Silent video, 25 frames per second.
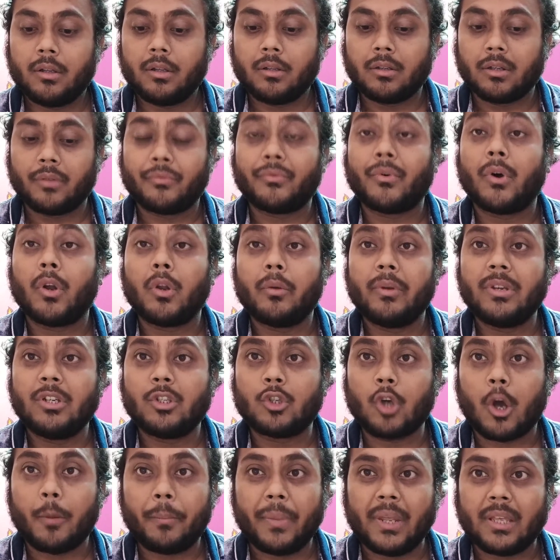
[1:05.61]
the following
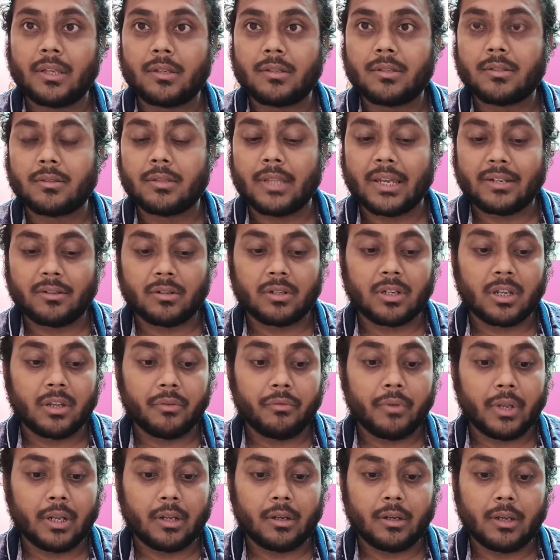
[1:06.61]
topics that are
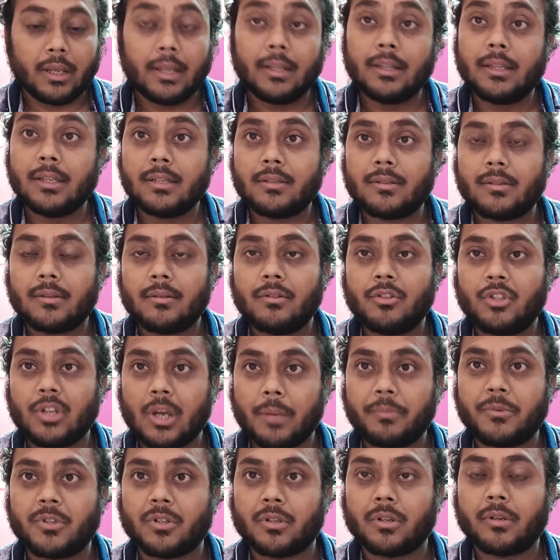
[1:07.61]
given in this
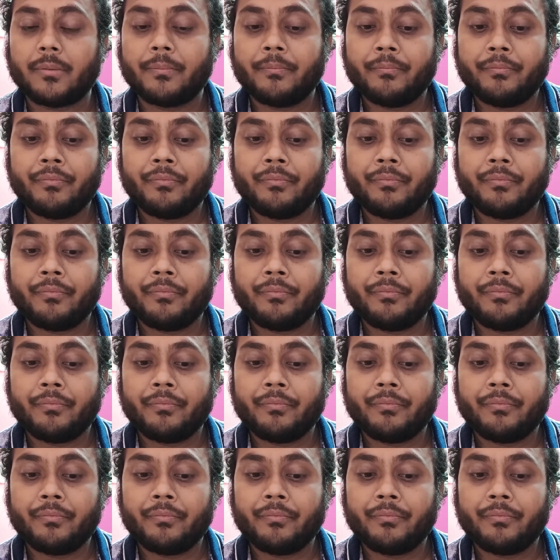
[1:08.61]
chapter.